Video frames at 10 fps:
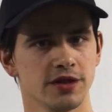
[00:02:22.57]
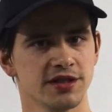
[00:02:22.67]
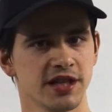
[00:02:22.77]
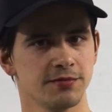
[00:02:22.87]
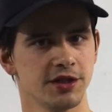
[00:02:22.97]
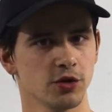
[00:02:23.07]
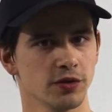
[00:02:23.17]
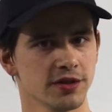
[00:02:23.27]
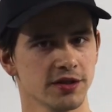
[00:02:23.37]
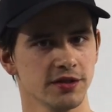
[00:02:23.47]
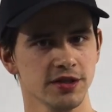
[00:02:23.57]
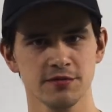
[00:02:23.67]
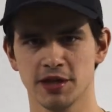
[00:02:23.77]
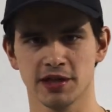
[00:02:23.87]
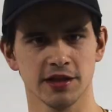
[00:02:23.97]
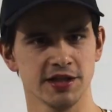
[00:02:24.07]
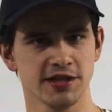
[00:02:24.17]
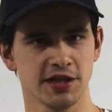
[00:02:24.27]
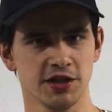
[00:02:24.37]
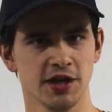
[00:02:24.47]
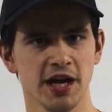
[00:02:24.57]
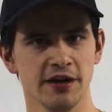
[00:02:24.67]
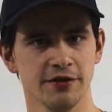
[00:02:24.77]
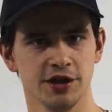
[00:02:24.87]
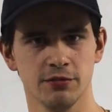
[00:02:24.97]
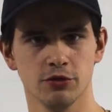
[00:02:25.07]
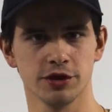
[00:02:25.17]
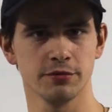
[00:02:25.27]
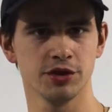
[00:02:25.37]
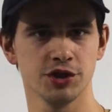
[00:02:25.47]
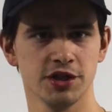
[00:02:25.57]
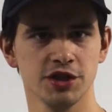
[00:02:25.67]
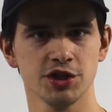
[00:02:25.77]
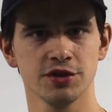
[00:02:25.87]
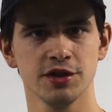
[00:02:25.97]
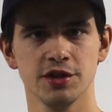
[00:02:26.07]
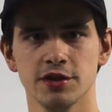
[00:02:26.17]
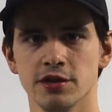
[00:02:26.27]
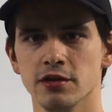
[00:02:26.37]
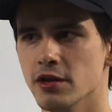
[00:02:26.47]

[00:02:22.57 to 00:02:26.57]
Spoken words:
step sequences, at least I didn't have any more imagination here.